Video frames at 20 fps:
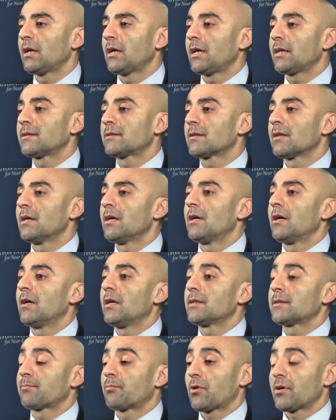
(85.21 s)
its,
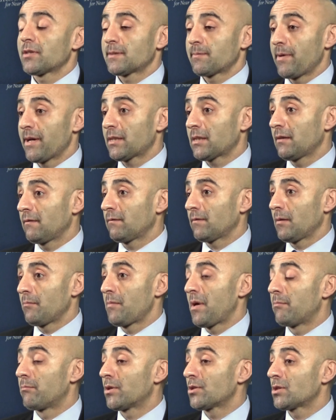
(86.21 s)
its prospective
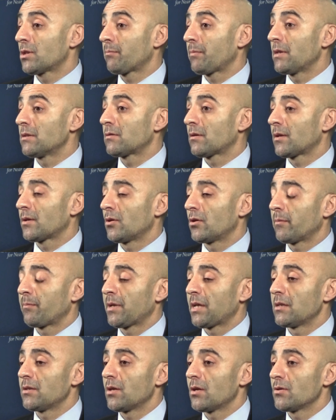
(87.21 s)
membership into the
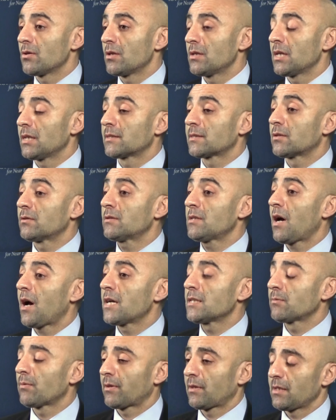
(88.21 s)
European Union, its good
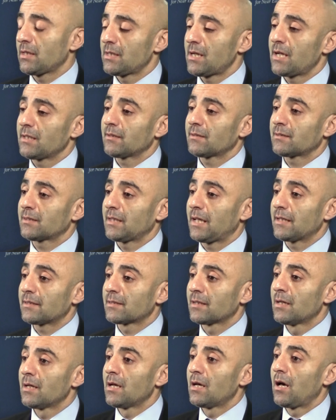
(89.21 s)
ties with the United States,